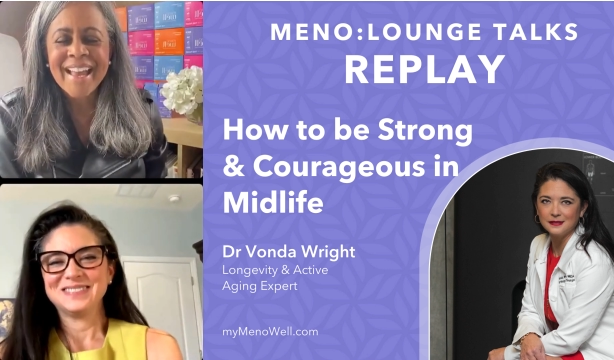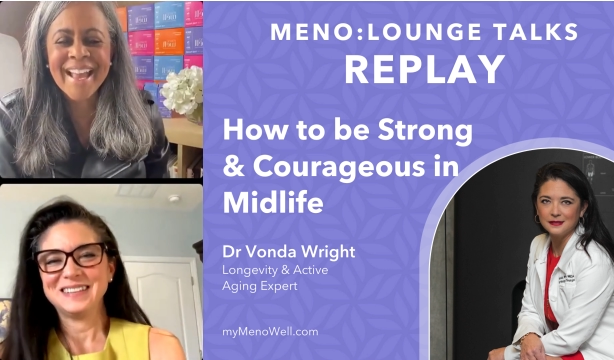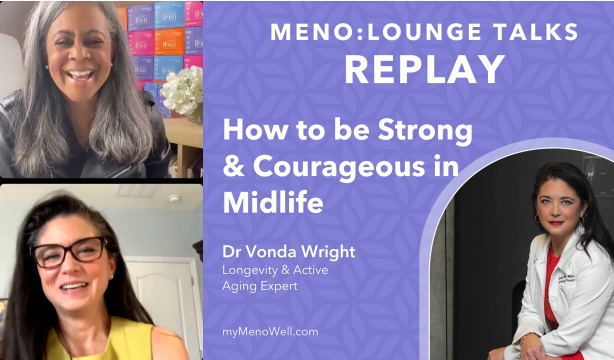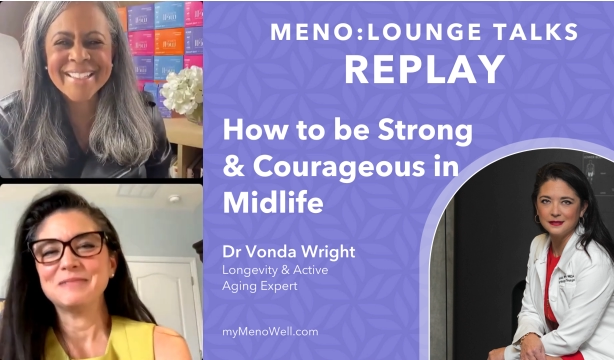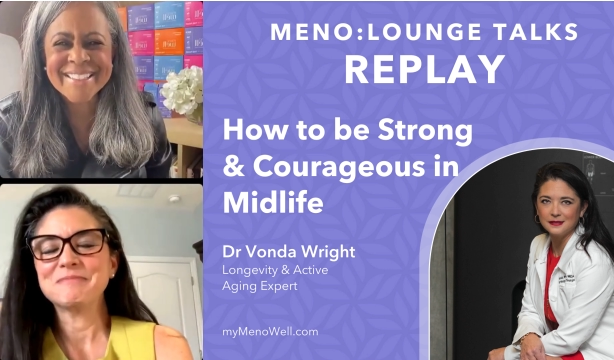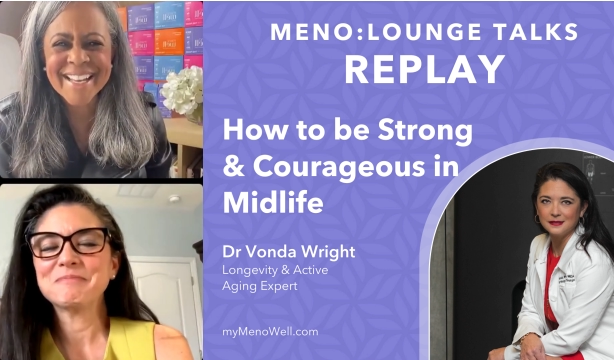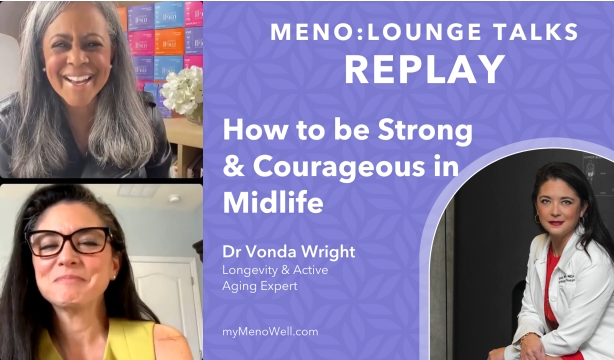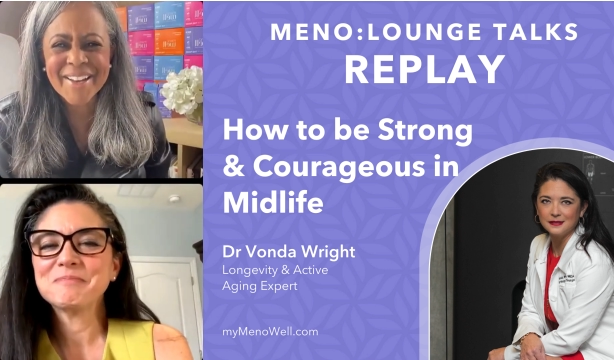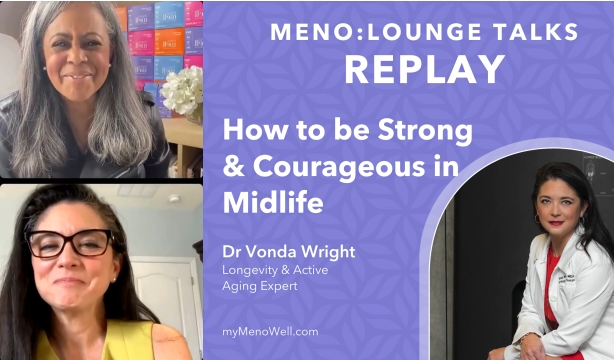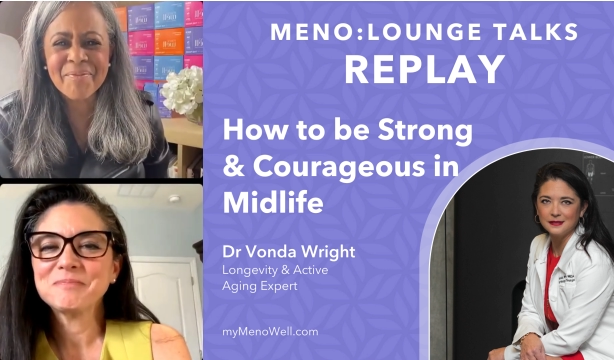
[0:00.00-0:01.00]
Speaker 1: And
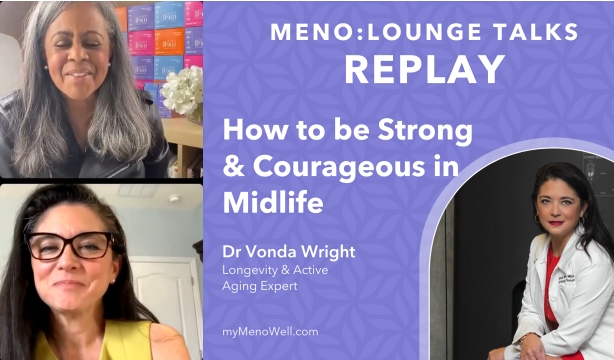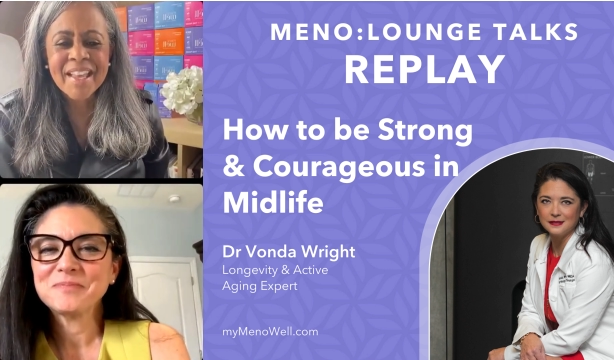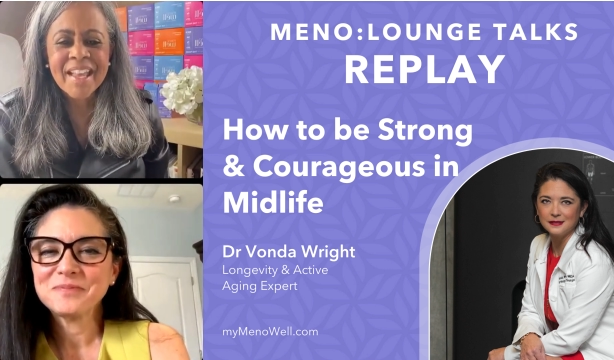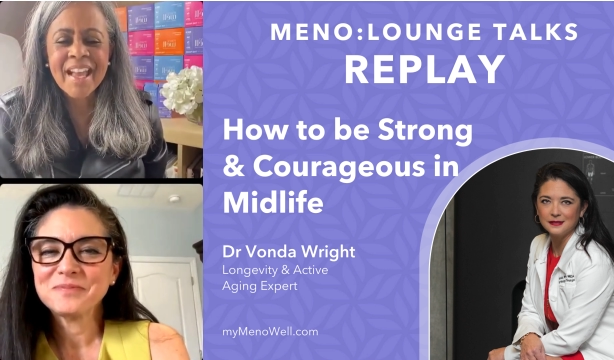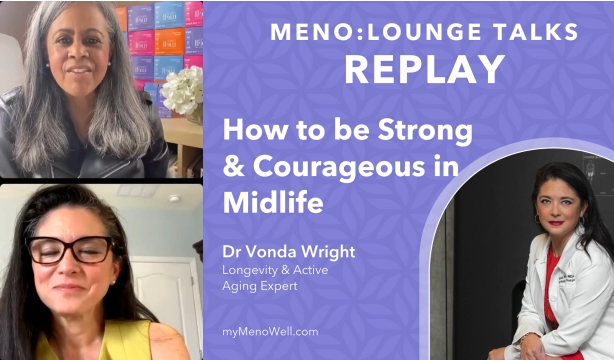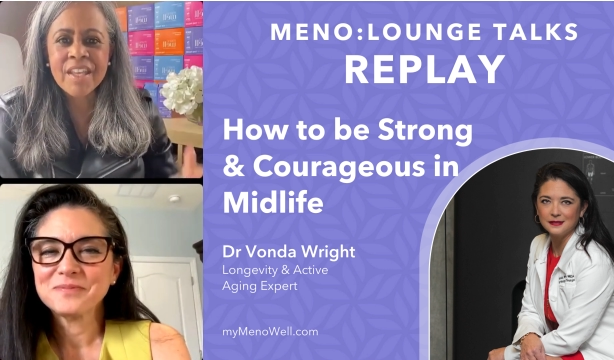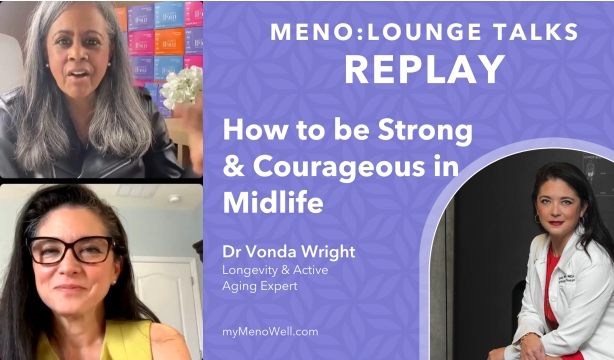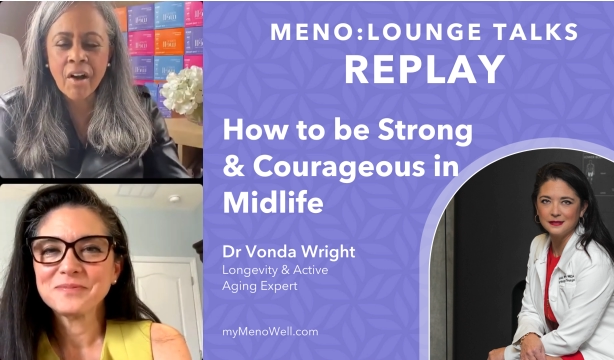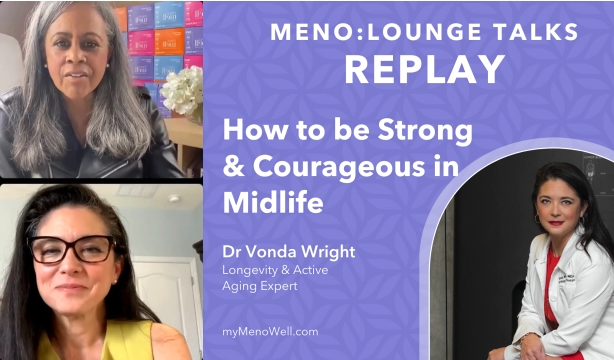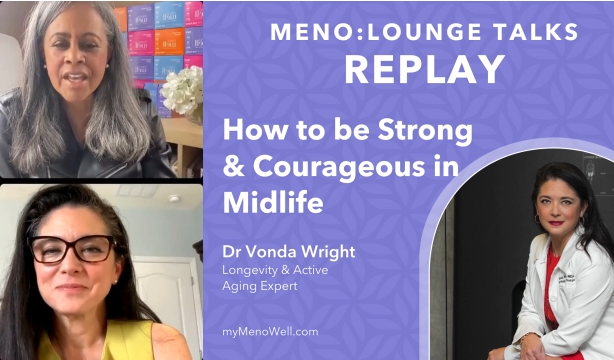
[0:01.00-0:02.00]
um and then
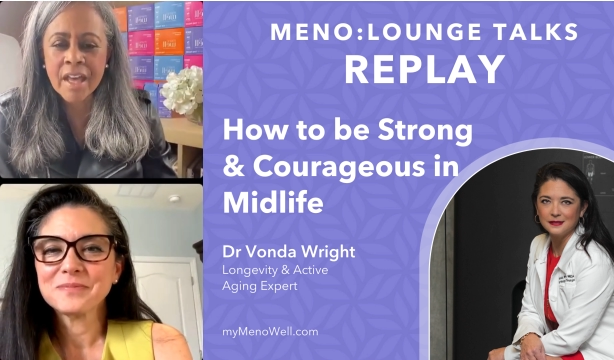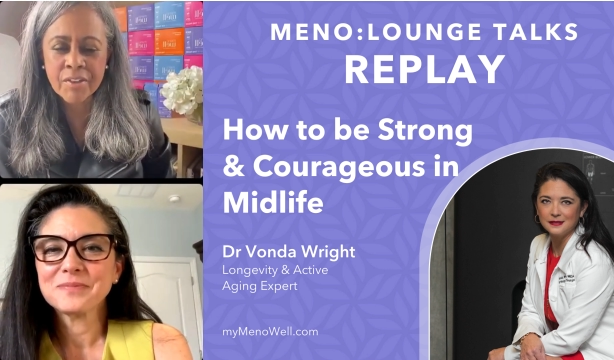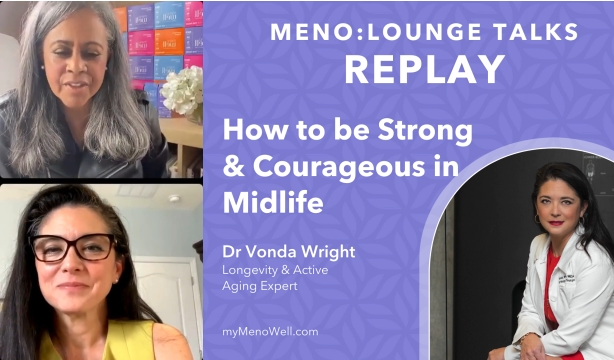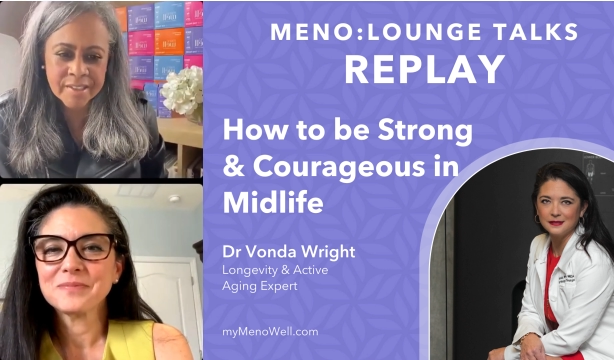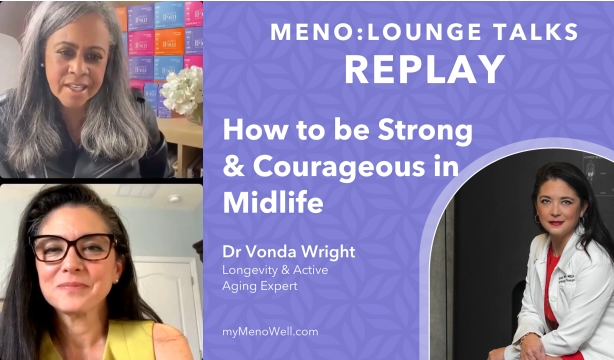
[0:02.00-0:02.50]
all the other things